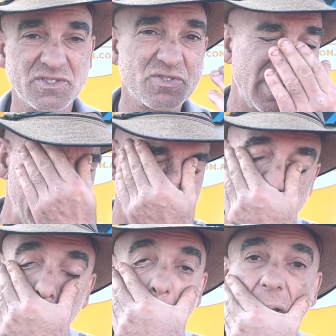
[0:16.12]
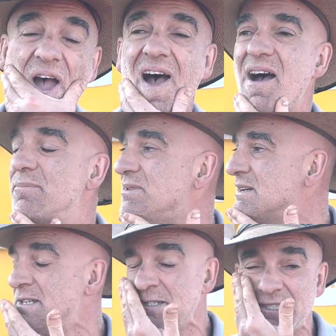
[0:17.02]
Australia.
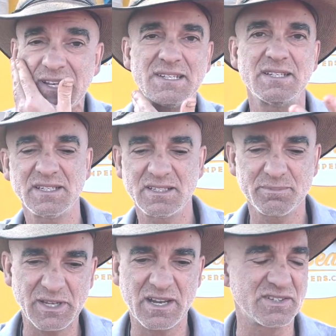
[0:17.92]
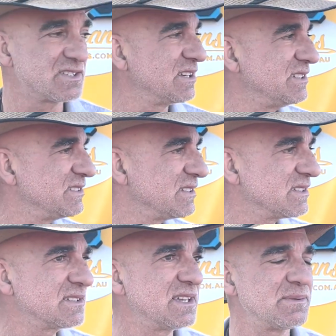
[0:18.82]
Set in my current settings in
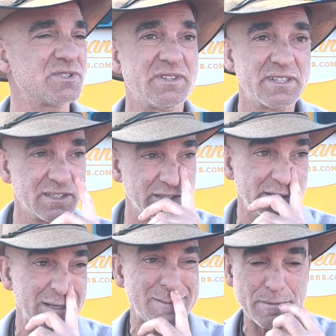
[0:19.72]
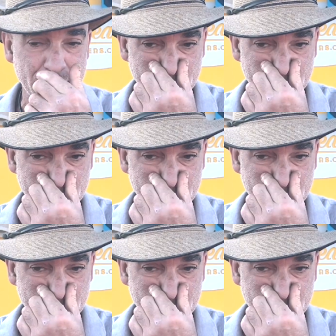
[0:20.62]
a campsite in the desert,